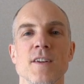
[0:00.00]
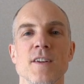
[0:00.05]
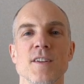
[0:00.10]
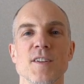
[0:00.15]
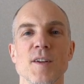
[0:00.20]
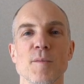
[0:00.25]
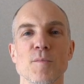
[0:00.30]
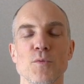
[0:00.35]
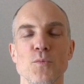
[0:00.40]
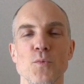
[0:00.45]

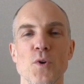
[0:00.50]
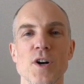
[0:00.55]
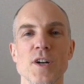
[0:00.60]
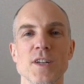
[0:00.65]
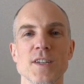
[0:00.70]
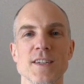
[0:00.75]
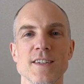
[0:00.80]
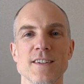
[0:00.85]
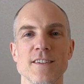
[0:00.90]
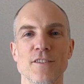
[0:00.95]

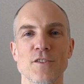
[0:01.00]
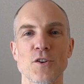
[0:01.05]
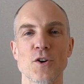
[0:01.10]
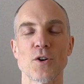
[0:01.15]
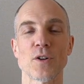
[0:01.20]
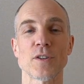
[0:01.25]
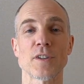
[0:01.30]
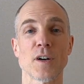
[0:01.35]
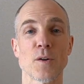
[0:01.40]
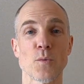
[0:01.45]
#1 is
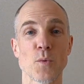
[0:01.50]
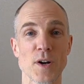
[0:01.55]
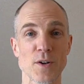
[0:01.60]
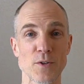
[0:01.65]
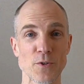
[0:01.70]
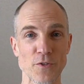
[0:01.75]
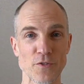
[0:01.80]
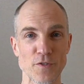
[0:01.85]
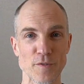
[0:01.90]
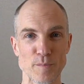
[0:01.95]
called
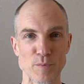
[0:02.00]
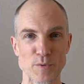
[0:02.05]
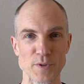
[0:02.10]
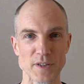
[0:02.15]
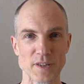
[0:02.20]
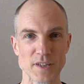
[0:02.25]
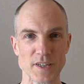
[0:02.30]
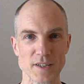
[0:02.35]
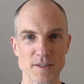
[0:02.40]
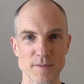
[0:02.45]
awareness of
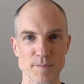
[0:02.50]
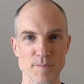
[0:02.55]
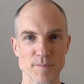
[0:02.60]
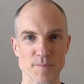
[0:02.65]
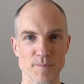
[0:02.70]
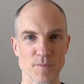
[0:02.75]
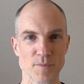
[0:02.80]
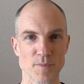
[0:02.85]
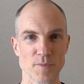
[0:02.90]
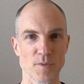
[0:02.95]
breathing,
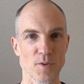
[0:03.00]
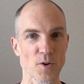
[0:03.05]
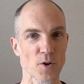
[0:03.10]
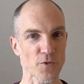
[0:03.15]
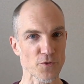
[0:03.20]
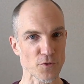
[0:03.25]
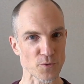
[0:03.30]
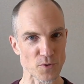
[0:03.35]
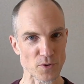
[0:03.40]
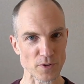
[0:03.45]

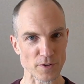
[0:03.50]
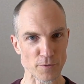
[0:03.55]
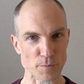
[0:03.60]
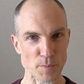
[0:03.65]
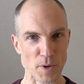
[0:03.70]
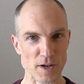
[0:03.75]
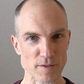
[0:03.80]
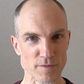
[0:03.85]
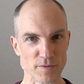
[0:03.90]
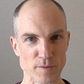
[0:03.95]
also known as
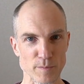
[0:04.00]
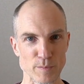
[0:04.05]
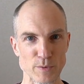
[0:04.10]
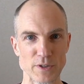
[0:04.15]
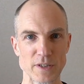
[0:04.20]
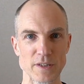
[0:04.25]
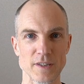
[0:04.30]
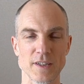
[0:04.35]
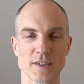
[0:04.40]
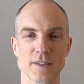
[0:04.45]
mindful
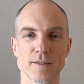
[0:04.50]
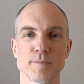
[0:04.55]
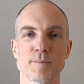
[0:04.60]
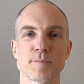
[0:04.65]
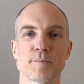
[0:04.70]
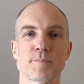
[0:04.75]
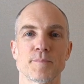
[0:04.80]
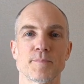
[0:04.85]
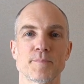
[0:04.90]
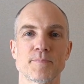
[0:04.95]
breathing.
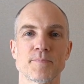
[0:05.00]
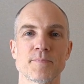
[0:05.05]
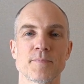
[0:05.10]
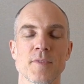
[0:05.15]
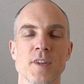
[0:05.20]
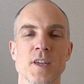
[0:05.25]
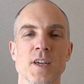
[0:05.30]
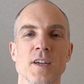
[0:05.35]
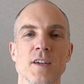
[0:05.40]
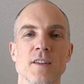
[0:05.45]

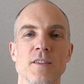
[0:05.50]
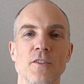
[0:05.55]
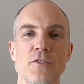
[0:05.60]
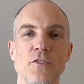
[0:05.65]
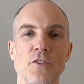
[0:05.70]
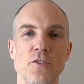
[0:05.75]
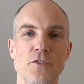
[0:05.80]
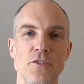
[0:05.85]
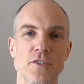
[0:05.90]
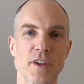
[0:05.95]
This
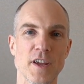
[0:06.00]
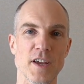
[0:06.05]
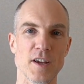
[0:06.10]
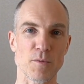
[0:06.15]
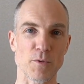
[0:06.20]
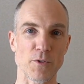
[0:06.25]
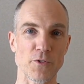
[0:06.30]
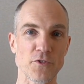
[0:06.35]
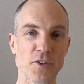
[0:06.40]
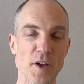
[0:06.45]
is a
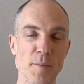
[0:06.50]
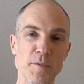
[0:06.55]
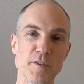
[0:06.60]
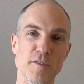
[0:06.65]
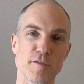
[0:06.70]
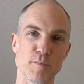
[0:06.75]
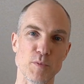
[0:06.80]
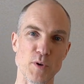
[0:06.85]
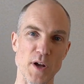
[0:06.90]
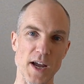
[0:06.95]

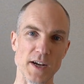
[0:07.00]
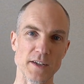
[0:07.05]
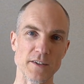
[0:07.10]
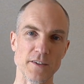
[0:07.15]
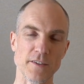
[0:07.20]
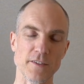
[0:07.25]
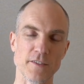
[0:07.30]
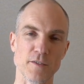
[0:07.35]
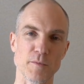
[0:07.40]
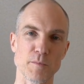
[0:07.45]
receptive
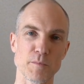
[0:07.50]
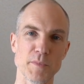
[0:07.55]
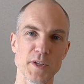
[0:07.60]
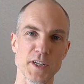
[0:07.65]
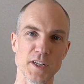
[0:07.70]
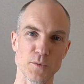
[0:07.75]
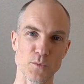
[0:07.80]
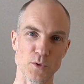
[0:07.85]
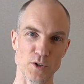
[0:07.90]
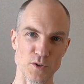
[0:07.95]
practice,
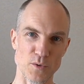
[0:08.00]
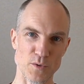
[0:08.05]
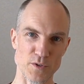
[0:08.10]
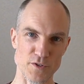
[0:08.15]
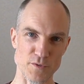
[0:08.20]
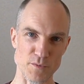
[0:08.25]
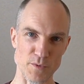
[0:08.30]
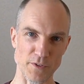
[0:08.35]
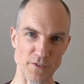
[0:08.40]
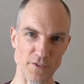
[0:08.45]
meaning we're going
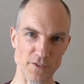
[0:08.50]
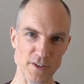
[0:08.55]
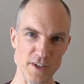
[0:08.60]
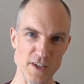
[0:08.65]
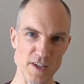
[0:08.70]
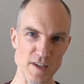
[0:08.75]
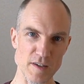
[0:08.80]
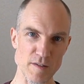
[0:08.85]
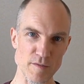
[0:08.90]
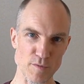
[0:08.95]
to
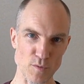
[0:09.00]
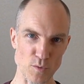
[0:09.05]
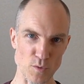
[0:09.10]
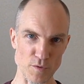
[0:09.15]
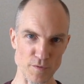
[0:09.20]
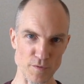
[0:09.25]
receive or